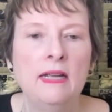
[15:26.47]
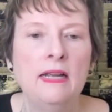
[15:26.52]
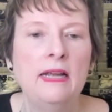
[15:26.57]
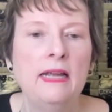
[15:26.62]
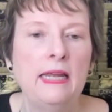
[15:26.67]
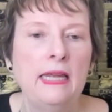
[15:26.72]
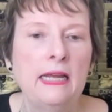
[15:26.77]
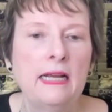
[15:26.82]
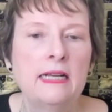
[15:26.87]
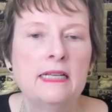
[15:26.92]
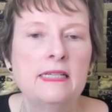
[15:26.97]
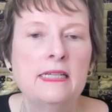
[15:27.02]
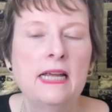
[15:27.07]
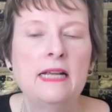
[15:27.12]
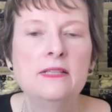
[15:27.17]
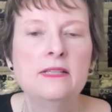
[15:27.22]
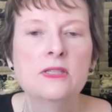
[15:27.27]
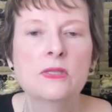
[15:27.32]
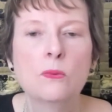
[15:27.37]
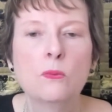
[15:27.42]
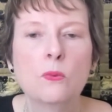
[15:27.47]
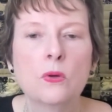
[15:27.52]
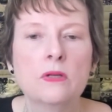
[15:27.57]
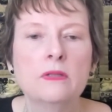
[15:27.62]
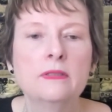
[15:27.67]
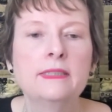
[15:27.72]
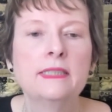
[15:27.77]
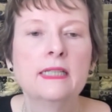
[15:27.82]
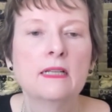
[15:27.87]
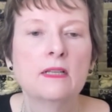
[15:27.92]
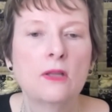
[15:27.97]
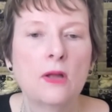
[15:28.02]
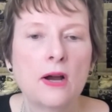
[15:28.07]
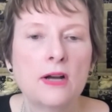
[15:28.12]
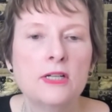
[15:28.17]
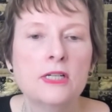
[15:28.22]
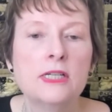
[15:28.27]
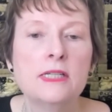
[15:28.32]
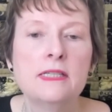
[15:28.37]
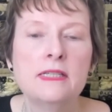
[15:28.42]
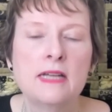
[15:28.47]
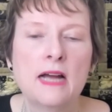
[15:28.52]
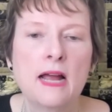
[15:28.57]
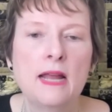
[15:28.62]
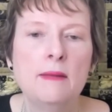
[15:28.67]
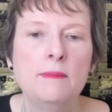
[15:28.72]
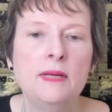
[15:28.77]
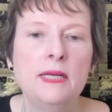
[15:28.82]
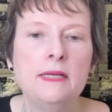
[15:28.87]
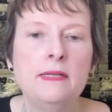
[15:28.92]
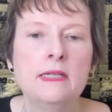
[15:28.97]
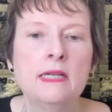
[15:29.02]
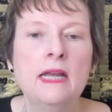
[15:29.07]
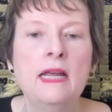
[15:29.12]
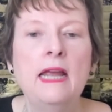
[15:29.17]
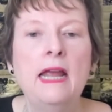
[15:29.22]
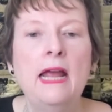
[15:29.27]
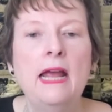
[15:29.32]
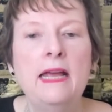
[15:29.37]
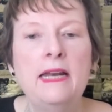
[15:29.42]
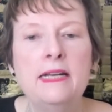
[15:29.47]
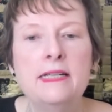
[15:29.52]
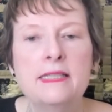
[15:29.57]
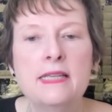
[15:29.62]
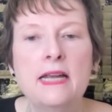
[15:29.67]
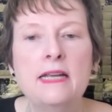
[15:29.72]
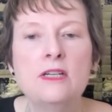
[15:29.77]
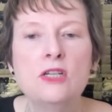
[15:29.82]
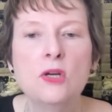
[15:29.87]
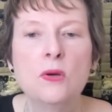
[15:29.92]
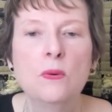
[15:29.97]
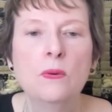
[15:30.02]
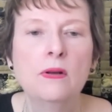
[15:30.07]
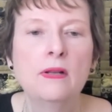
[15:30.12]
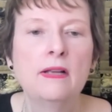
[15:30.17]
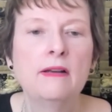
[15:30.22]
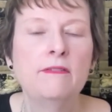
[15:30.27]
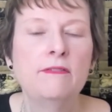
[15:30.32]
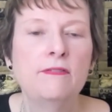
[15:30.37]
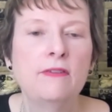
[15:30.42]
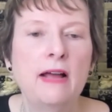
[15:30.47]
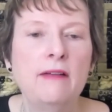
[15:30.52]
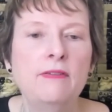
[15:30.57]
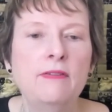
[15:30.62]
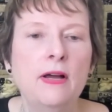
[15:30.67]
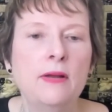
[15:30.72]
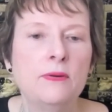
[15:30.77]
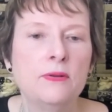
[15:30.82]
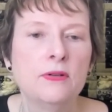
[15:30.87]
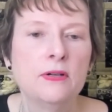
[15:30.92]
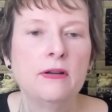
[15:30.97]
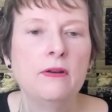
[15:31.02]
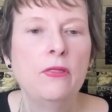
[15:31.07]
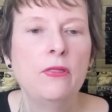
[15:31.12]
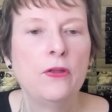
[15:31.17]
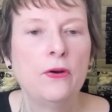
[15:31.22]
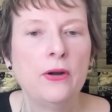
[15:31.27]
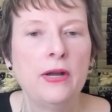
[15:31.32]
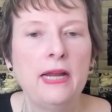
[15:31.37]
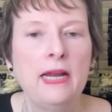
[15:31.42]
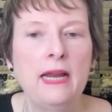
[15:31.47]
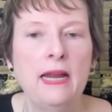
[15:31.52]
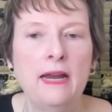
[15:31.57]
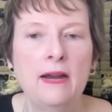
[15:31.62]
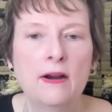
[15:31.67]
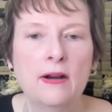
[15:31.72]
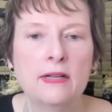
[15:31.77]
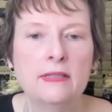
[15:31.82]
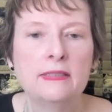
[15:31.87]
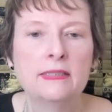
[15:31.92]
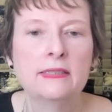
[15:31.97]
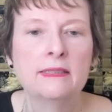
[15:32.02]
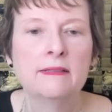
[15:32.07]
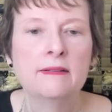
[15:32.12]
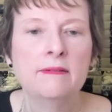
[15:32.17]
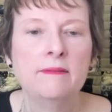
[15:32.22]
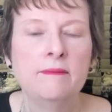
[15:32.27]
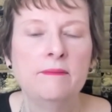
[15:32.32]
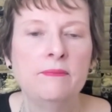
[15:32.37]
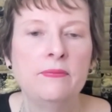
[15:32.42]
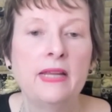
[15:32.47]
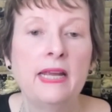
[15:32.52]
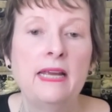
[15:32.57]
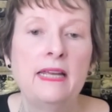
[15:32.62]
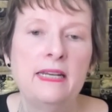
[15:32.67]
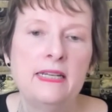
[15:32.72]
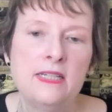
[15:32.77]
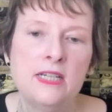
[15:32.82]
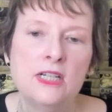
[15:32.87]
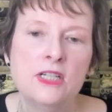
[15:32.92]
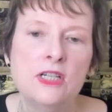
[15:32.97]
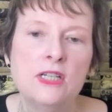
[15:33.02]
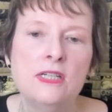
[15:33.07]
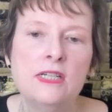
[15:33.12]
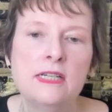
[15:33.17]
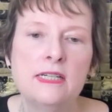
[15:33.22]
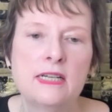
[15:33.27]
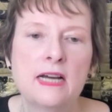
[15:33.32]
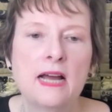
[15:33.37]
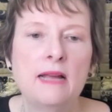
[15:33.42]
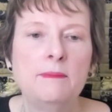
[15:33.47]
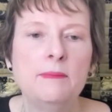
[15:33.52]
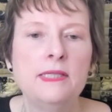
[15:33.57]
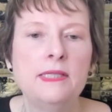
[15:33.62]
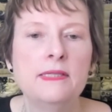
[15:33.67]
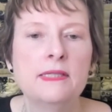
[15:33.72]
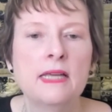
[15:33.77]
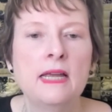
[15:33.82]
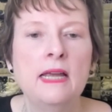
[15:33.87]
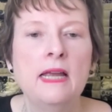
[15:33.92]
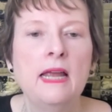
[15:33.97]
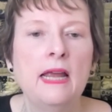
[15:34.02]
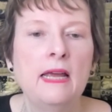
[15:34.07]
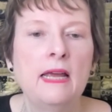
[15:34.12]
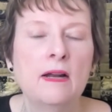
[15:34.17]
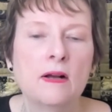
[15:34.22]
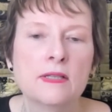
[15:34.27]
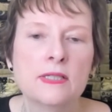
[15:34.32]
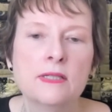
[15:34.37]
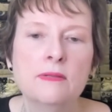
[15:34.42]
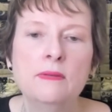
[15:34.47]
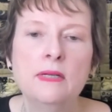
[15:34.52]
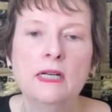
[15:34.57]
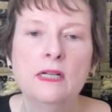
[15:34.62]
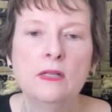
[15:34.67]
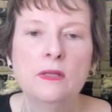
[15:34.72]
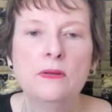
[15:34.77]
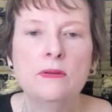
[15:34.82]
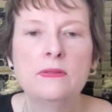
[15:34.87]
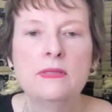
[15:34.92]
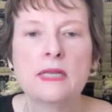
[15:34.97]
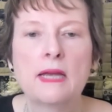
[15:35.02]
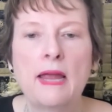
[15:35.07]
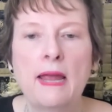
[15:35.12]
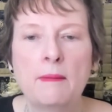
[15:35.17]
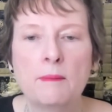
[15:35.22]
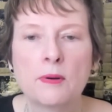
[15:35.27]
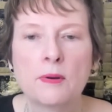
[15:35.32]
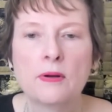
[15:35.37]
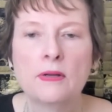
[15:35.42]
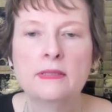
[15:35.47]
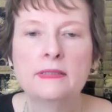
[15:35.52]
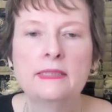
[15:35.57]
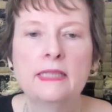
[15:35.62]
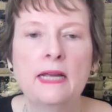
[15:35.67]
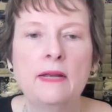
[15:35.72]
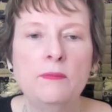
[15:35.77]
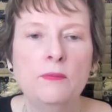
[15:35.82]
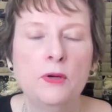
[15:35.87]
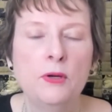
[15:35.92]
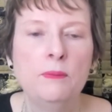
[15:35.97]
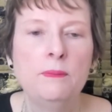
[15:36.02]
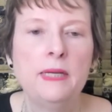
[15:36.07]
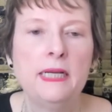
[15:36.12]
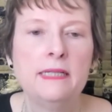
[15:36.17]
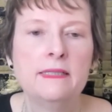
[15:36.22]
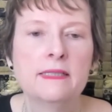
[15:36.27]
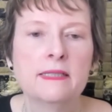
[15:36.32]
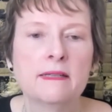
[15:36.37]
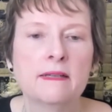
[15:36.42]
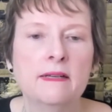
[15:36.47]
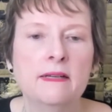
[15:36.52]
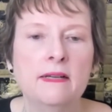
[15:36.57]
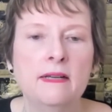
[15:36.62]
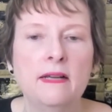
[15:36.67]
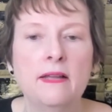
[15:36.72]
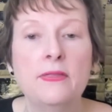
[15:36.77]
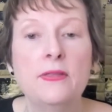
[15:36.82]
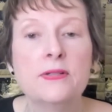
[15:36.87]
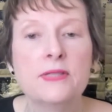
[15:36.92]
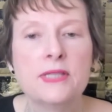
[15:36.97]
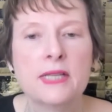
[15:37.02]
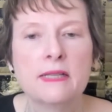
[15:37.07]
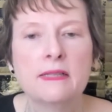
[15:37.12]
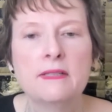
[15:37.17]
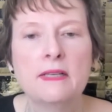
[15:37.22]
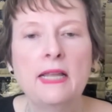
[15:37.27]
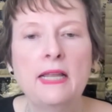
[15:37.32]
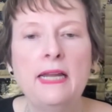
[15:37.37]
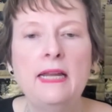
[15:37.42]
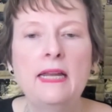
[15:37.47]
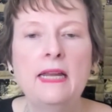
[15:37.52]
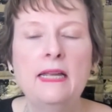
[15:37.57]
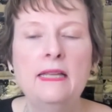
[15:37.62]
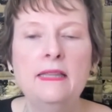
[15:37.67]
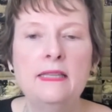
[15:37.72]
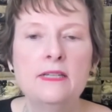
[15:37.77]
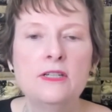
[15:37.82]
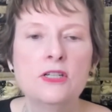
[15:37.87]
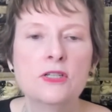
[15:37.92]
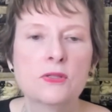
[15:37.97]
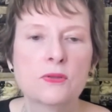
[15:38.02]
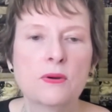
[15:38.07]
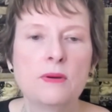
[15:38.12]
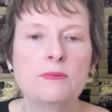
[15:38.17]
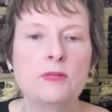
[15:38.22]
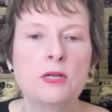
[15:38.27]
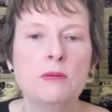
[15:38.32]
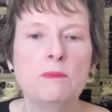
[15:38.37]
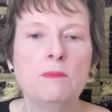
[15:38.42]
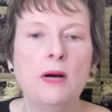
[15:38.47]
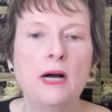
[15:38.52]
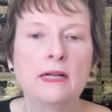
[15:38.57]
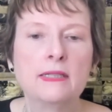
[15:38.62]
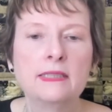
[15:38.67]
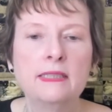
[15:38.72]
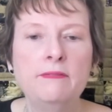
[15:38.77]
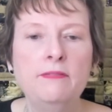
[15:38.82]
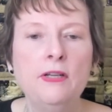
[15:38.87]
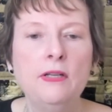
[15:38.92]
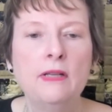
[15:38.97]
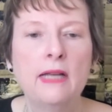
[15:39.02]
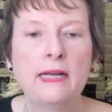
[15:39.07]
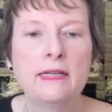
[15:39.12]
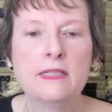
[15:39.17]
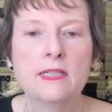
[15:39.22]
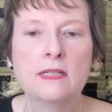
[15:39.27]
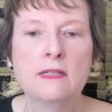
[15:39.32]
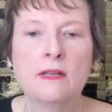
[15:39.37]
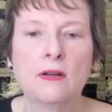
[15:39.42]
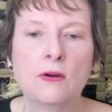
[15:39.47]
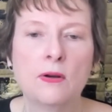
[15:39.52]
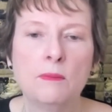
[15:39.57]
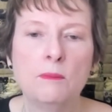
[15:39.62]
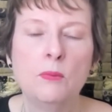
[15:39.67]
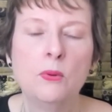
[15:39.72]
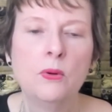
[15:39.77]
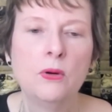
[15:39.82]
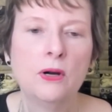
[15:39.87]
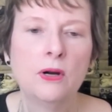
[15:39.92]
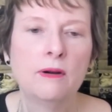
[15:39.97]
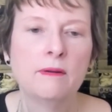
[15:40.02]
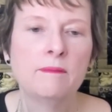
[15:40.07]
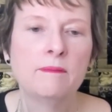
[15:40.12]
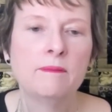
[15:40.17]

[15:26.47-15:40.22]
It contains the world's largest diamond and is a total of 530 carats. In addition to diamonds, it also includes emeralds and rubies. There's a link in the description box if you'd like to learn more.